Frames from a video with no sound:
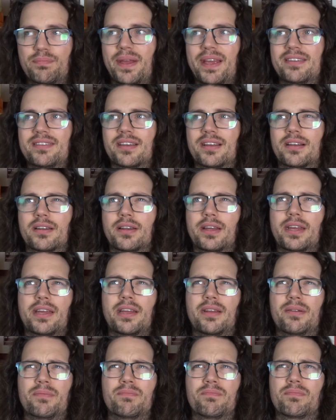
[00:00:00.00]

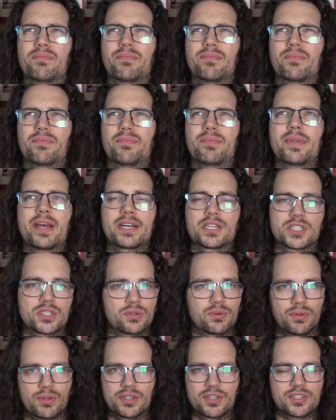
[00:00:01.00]
basically
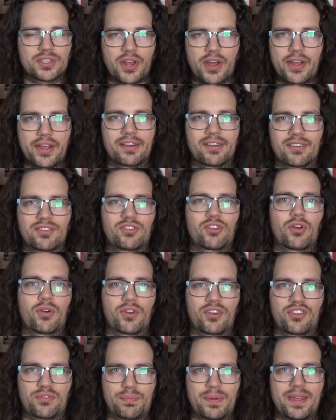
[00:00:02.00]
natural science, so
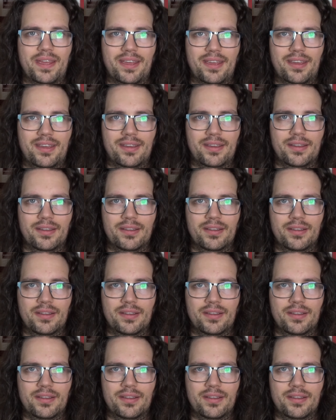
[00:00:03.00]
to speak.